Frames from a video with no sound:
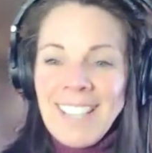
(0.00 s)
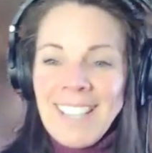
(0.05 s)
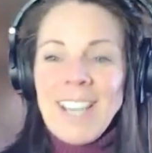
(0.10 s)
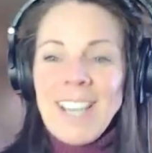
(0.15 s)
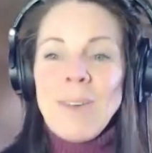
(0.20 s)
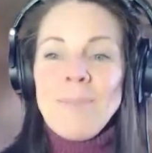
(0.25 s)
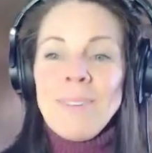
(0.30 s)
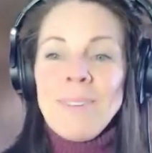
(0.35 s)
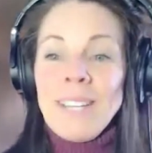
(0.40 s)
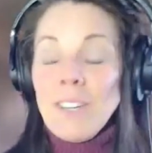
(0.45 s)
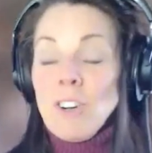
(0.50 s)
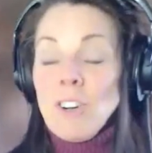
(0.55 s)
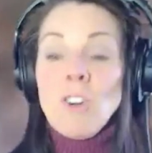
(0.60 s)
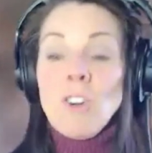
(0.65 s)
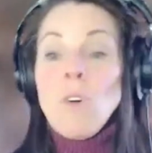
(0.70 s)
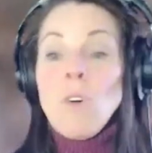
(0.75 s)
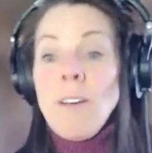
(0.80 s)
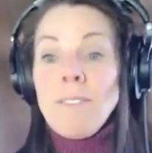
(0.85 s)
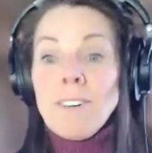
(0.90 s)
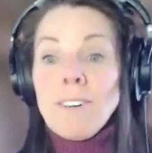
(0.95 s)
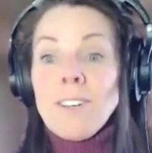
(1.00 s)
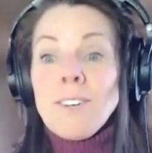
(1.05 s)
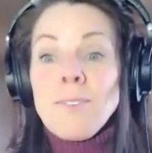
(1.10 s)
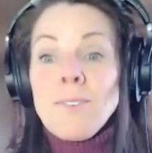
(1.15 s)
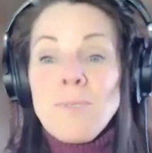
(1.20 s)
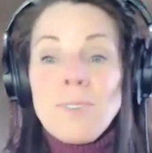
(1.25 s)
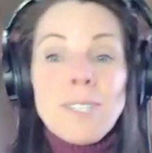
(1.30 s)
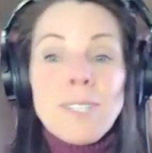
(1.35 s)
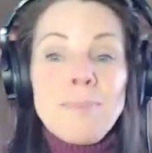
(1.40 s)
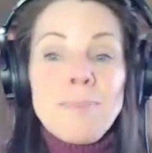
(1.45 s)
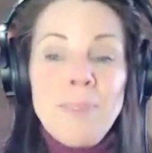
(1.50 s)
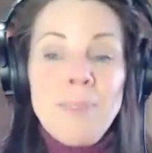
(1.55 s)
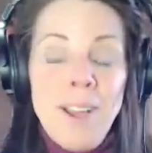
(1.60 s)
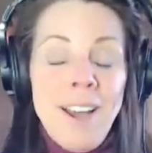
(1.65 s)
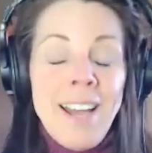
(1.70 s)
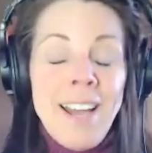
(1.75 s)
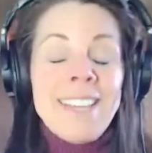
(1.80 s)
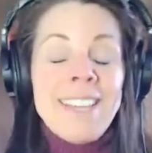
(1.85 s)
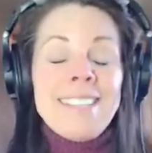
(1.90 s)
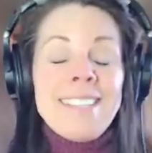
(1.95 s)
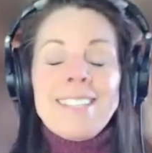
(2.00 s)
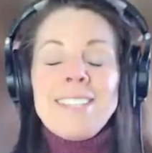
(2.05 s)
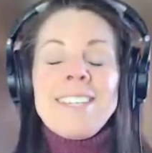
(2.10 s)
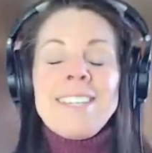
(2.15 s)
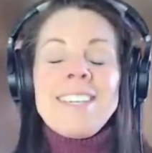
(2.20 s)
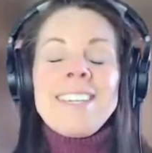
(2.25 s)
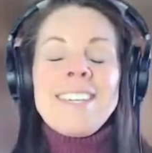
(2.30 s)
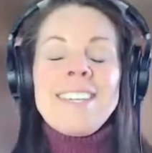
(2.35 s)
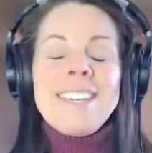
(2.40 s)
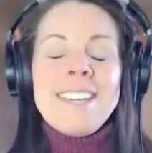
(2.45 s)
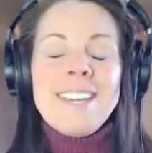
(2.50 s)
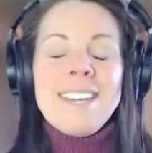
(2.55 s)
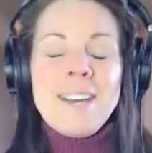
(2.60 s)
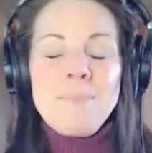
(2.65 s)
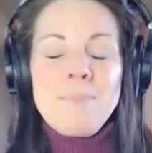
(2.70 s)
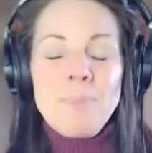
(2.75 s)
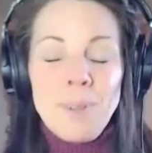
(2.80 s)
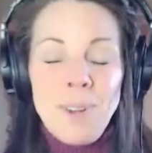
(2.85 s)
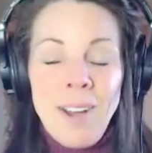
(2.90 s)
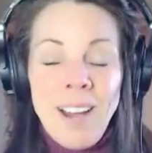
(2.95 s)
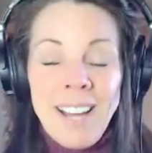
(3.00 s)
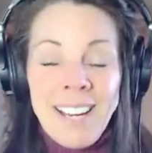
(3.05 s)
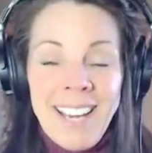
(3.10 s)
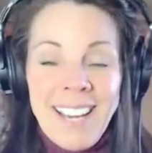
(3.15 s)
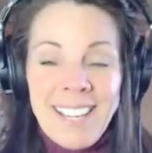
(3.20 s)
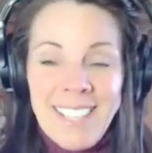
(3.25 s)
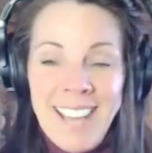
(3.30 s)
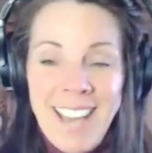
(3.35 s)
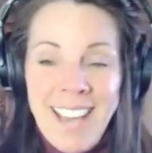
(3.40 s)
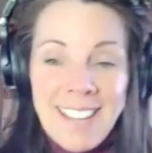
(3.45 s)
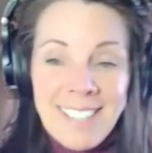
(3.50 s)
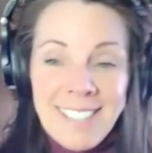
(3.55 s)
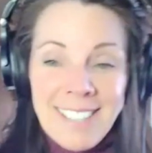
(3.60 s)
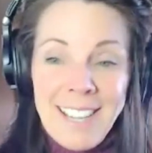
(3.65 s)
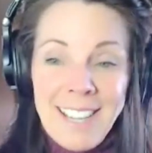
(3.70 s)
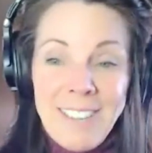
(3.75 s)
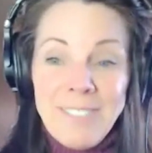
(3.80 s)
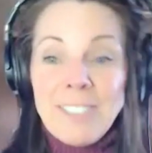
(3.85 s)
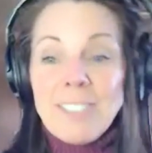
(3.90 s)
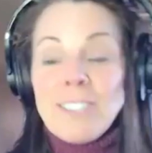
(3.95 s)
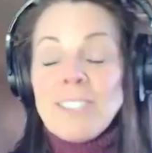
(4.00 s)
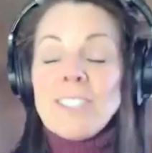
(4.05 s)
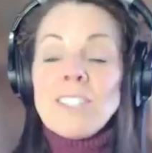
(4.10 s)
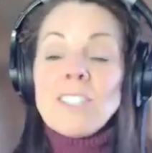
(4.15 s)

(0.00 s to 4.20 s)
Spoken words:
come here, or whoever was behind the product SAVERS,